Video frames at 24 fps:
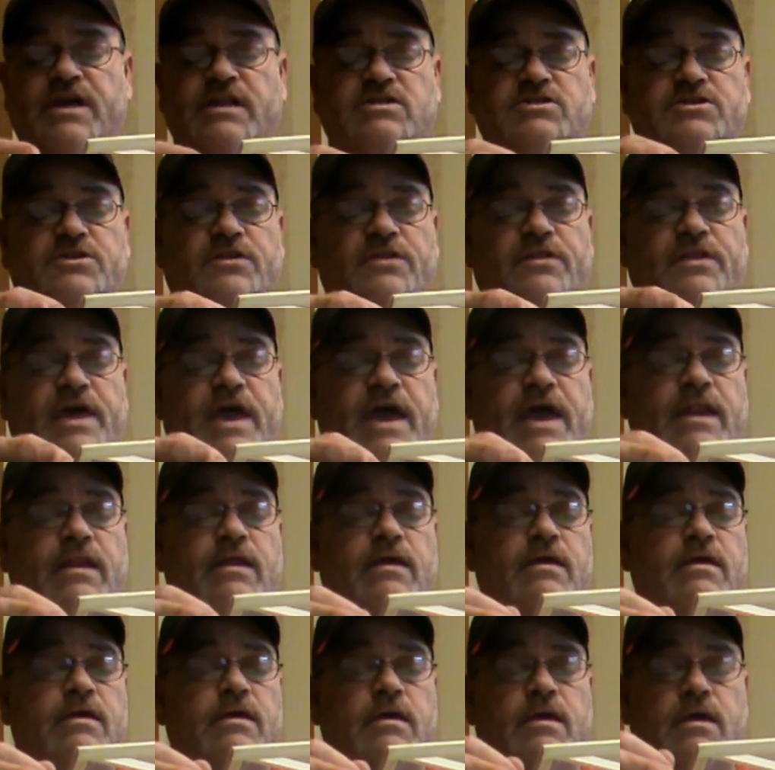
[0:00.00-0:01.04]
attention to that
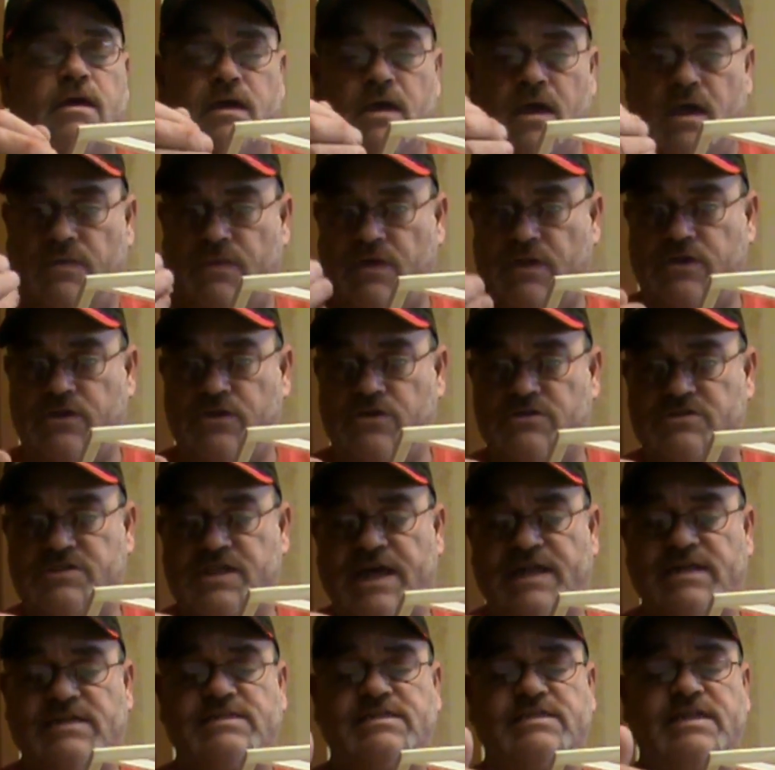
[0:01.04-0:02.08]
and then use
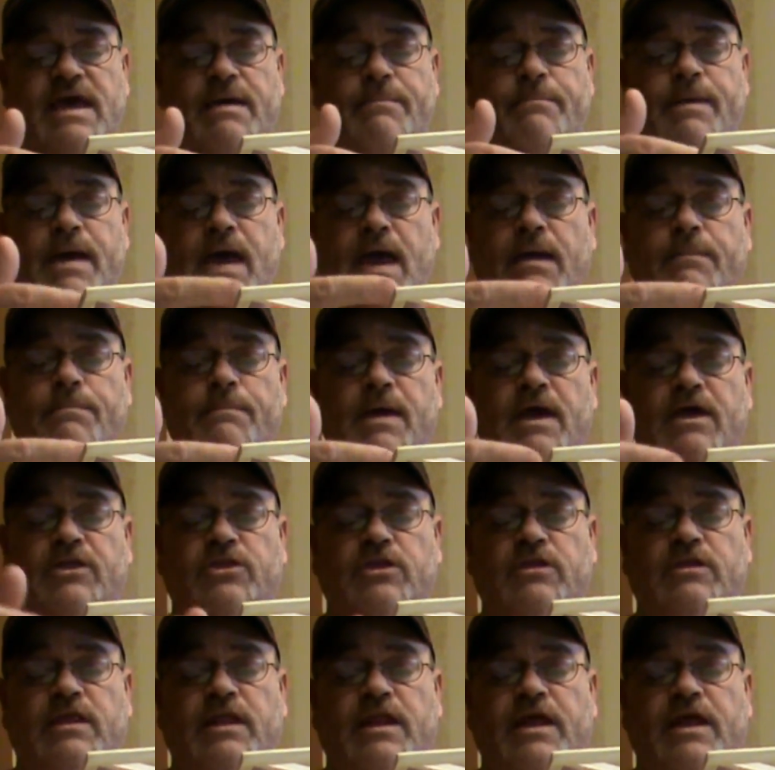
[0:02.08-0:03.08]
that step back method